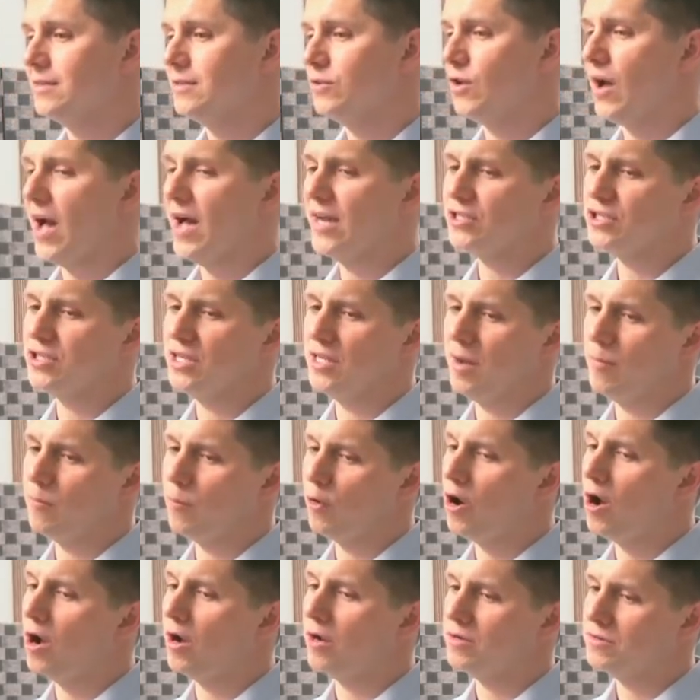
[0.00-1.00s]
No, actually, I'm
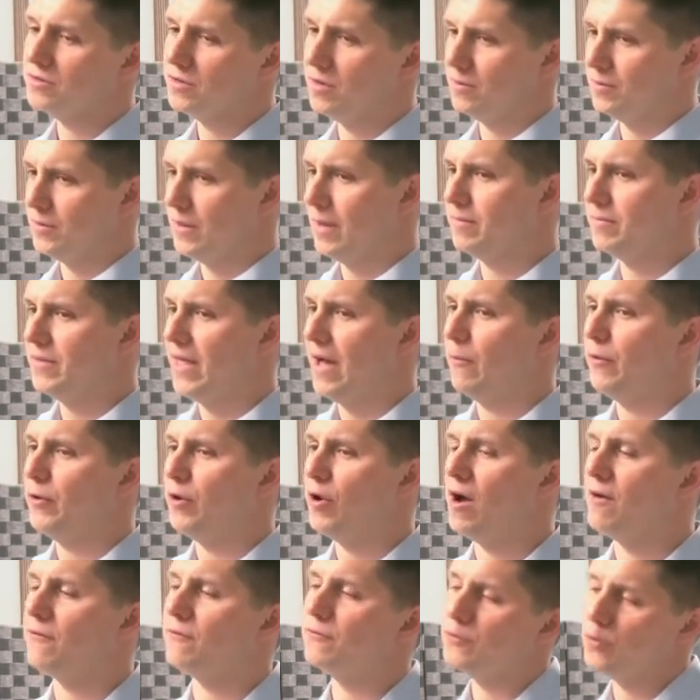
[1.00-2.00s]
wrong. So that
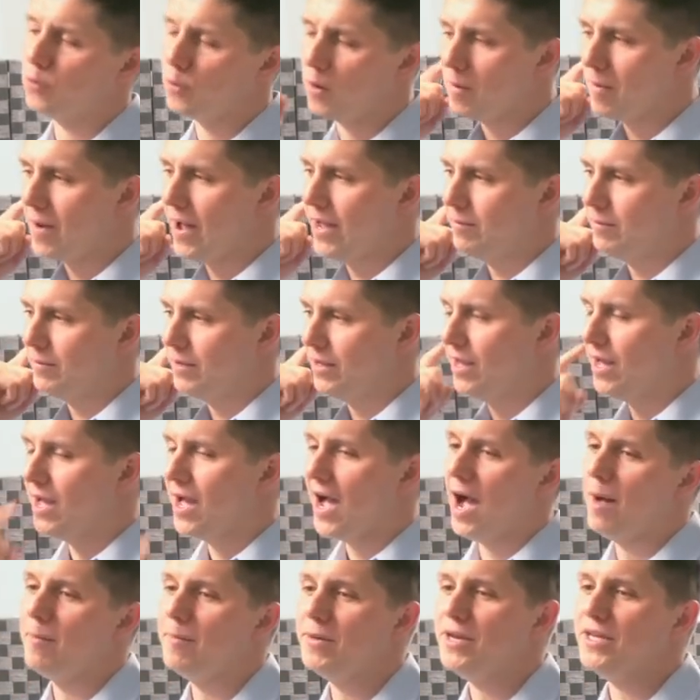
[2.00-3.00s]
went off to remind me.
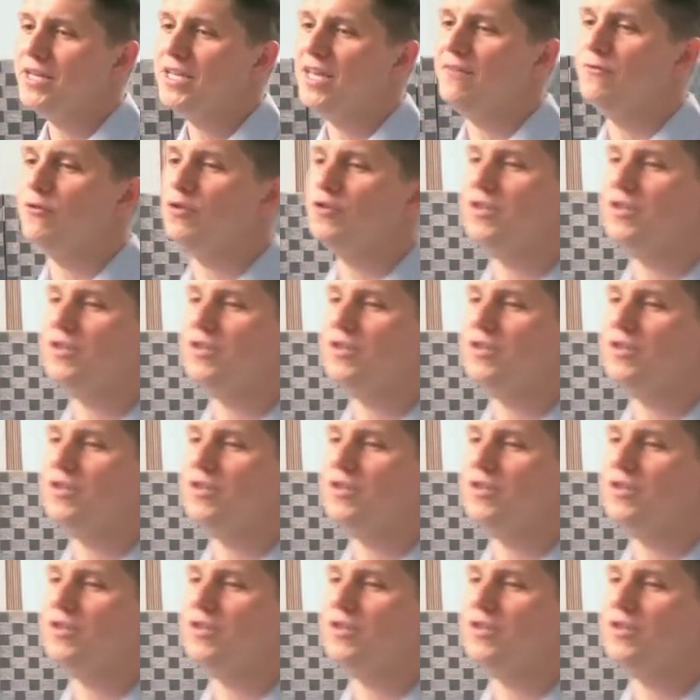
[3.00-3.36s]
I'm going to give